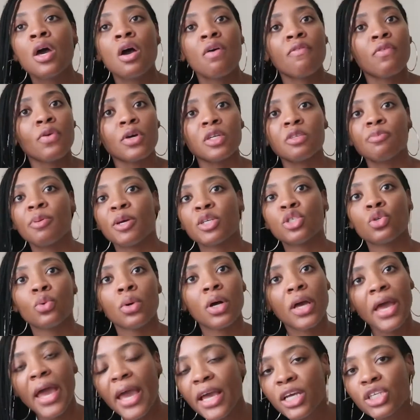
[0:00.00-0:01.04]
for a special
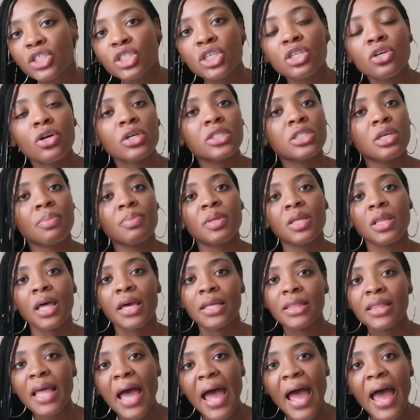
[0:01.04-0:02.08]
occasion or something
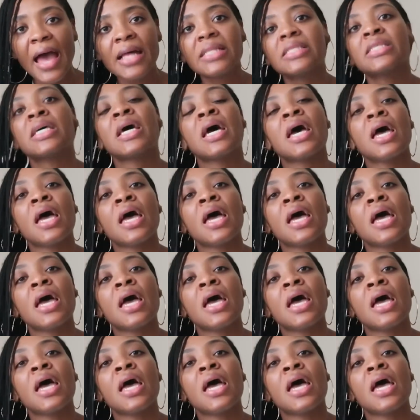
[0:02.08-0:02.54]
like that